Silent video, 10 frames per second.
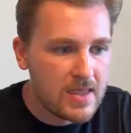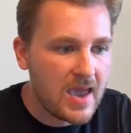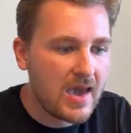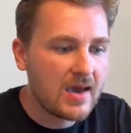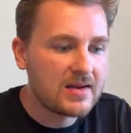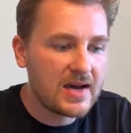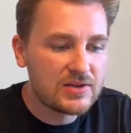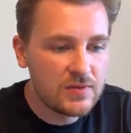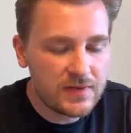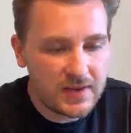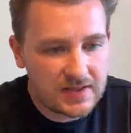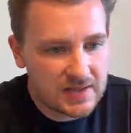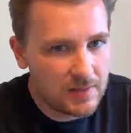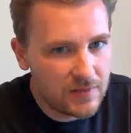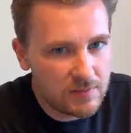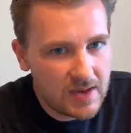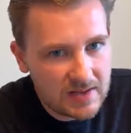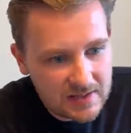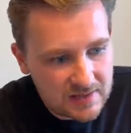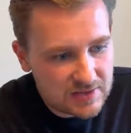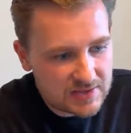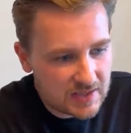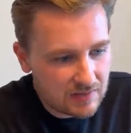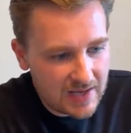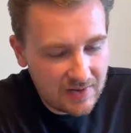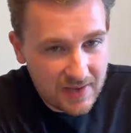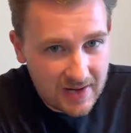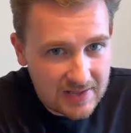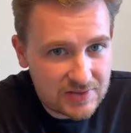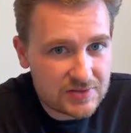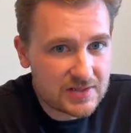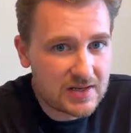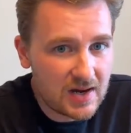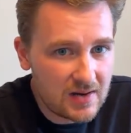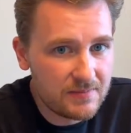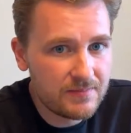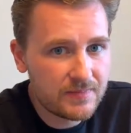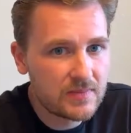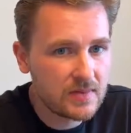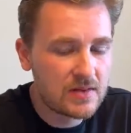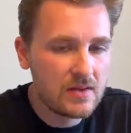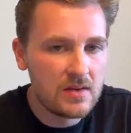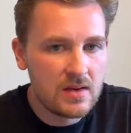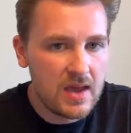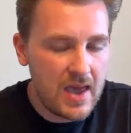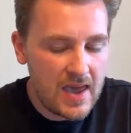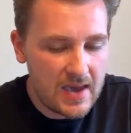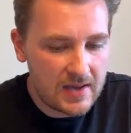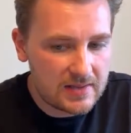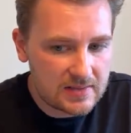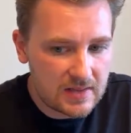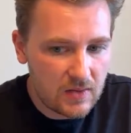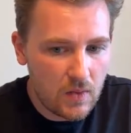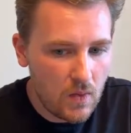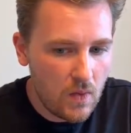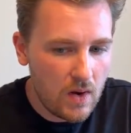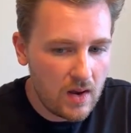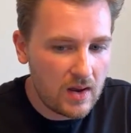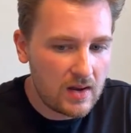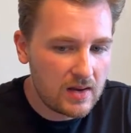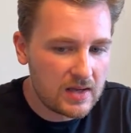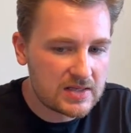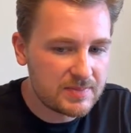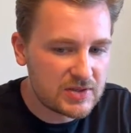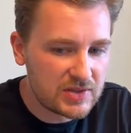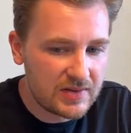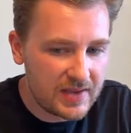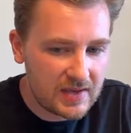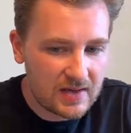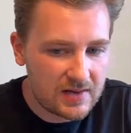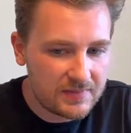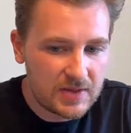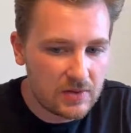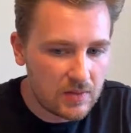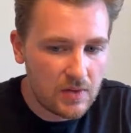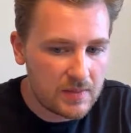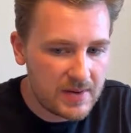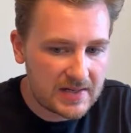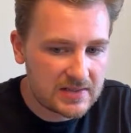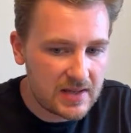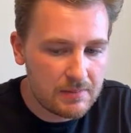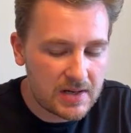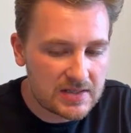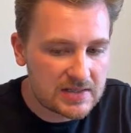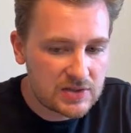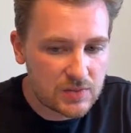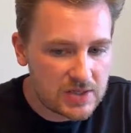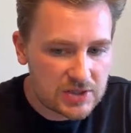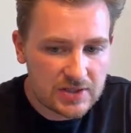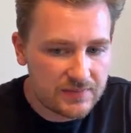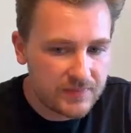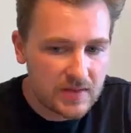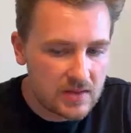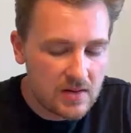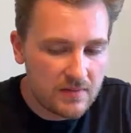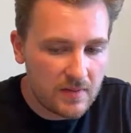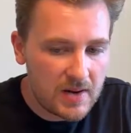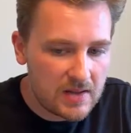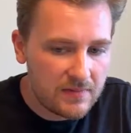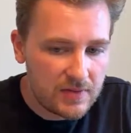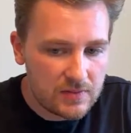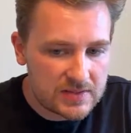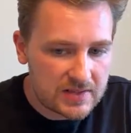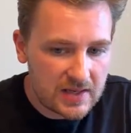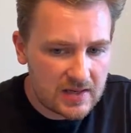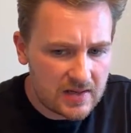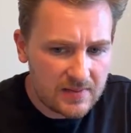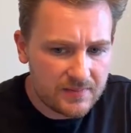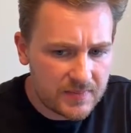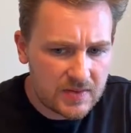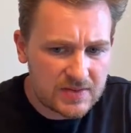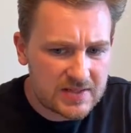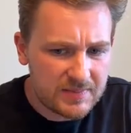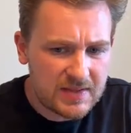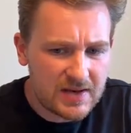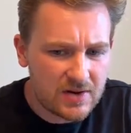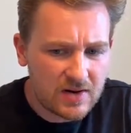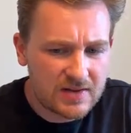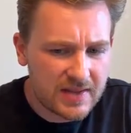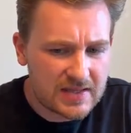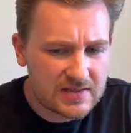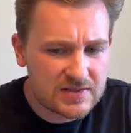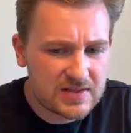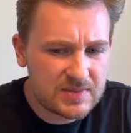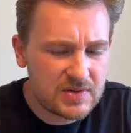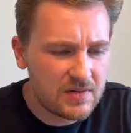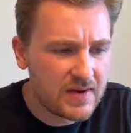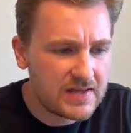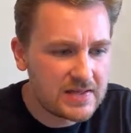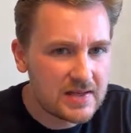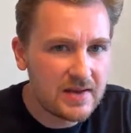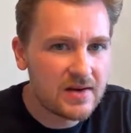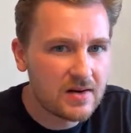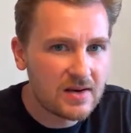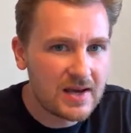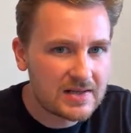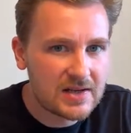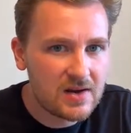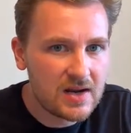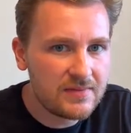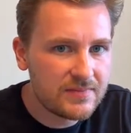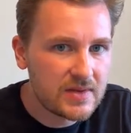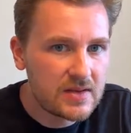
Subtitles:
And I do feel like some of you may need to just allow that answer to come. And especially like, going back to that money situation, for many of you, it's like there's something that you're like, there's some sort of idea that you're connecting on,